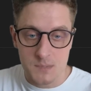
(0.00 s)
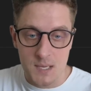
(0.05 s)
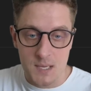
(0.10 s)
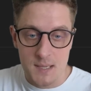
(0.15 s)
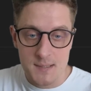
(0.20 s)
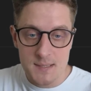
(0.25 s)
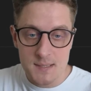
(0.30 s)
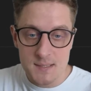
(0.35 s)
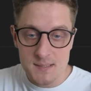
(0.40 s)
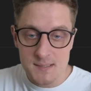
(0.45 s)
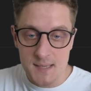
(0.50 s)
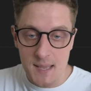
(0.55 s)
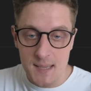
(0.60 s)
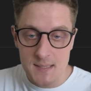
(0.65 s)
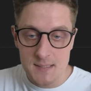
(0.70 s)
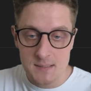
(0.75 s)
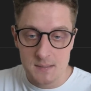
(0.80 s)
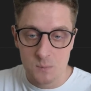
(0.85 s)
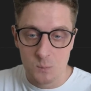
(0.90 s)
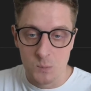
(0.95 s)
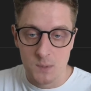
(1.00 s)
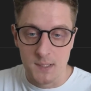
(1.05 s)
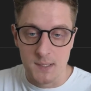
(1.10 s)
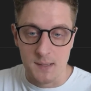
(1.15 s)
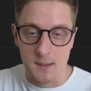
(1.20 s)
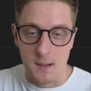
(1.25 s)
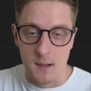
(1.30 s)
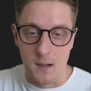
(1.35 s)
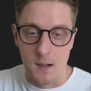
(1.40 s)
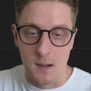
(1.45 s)
in this case,
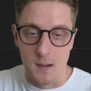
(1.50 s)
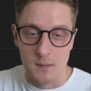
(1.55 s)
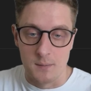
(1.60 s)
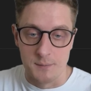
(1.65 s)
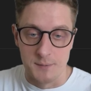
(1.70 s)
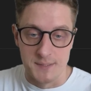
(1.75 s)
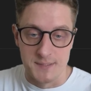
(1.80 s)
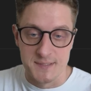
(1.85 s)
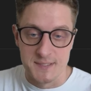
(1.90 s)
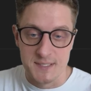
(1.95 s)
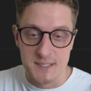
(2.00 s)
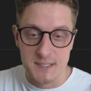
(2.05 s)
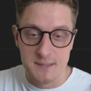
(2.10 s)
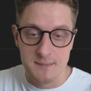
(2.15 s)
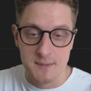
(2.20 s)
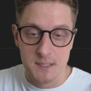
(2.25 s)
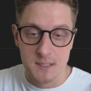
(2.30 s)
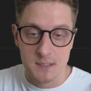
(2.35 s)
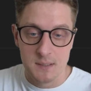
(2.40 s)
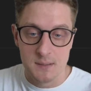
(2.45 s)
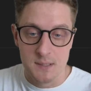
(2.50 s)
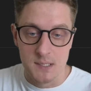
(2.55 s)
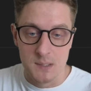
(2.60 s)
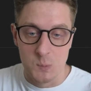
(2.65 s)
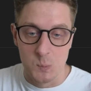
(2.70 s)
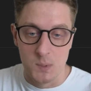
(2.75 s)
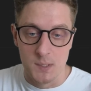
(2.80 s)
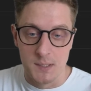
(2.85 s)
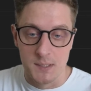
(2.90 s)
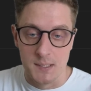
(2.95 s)
we are receiving the
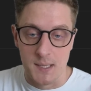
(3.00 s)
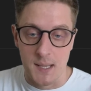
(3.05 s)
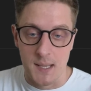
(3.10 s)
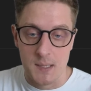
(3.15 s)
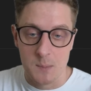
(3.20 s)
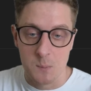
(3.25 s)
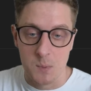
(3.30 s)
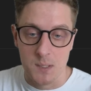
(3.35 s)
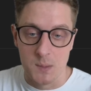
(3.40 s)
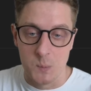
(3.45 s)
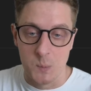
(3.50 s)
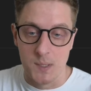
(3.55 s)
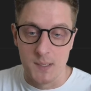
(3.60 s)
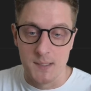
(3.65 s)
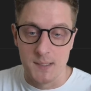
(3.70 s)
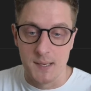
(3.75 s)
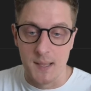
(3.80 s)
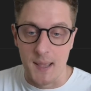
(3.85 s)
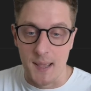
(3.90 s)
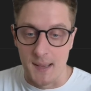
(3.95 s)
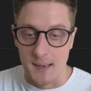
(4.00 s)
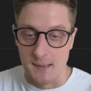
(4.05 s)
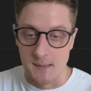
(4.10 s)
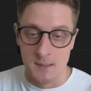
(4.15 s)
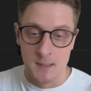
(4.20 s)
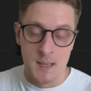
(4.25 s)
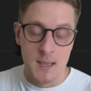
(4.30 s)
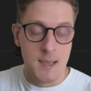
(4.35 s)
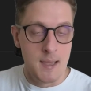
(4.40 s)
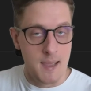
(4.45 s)
28 by 28.
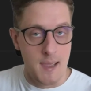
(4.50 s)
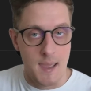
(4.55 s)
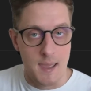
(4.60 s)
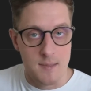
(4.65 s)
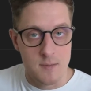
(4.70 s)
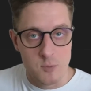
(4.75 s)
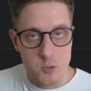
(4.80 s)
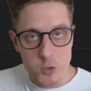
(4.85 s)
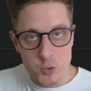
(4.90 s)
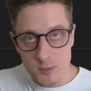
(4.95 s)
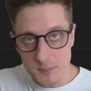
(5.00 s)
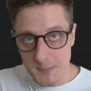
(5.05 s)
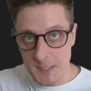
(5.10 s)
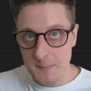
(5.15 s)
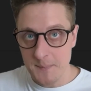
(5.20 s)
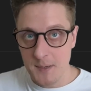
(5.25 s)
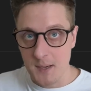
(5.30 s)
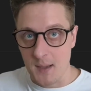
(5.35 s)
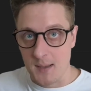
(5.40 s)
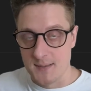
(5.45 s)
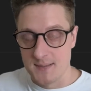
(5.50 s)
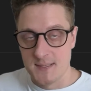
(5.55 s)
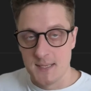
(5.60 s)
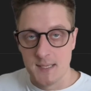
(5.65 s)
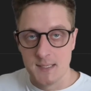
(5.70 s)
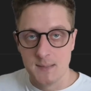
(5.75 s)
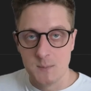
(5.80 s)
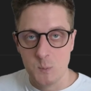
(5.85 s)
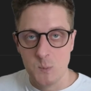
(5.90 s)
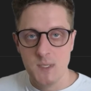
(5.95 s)
And you remember I
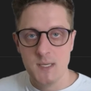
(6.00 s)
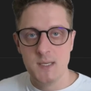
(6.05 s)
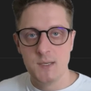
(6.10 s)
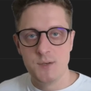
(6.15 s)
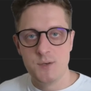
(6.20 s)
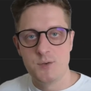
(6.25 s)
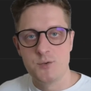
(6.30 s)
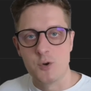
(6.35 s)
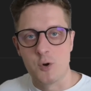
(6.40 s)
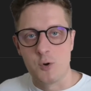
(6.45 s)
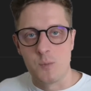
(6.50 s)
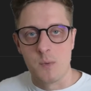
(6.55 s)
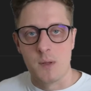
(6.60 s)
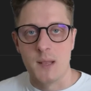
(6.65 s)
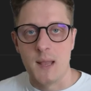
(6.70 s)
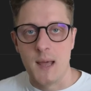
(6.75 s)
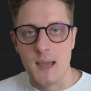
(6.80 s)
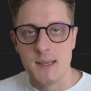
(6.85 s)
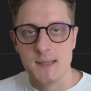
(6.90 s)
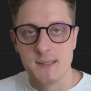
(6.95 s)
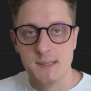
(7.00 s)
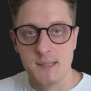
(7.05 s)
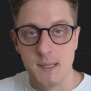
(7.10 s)
said we need to normalize